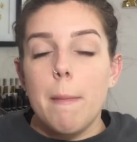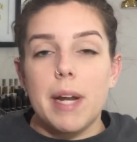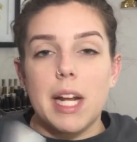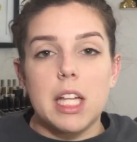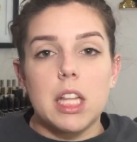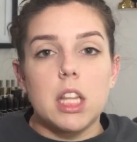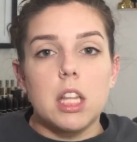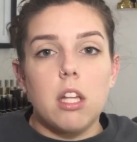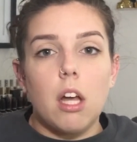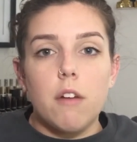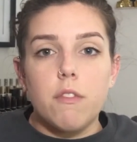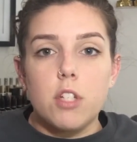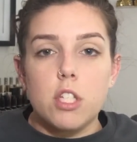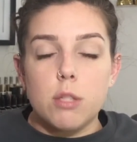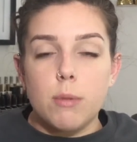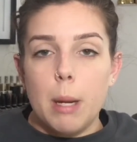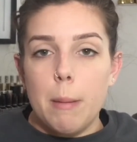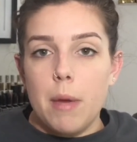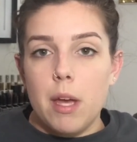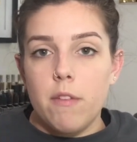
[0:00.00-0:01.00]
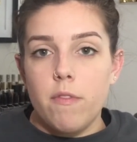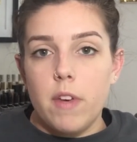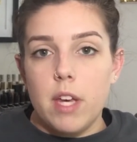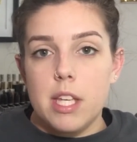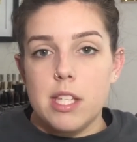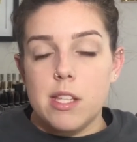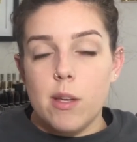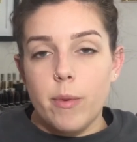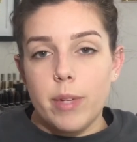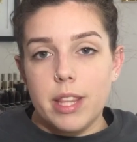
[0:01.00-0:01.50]
but I love to spray my
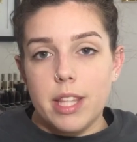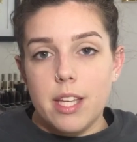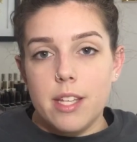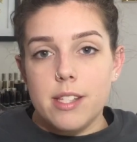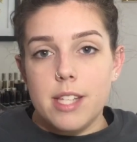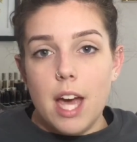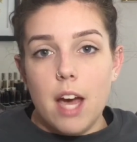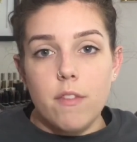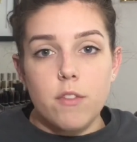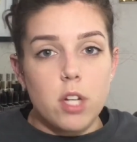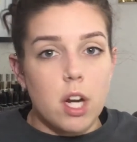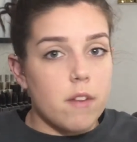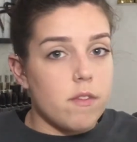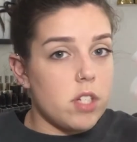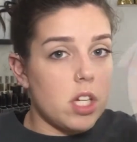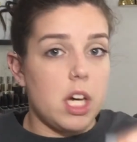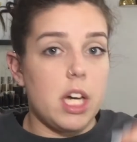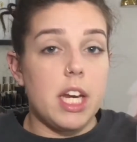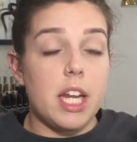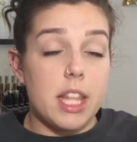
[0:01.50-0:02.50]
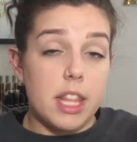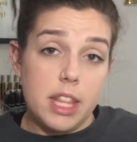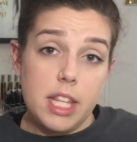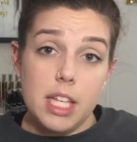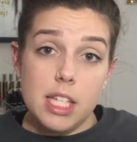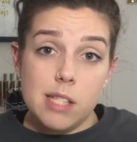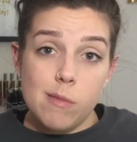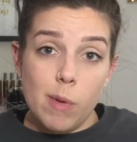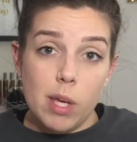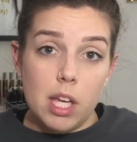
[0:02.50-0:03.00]
face with this after I've done
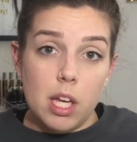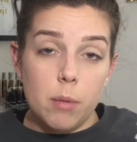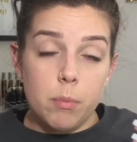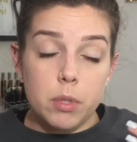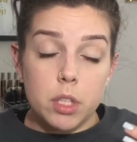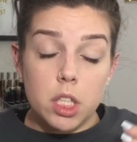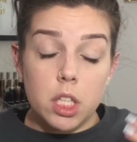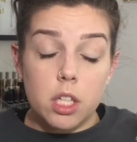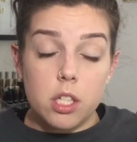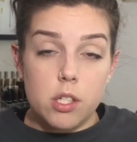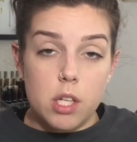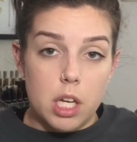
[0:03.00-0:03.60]
this makeup look.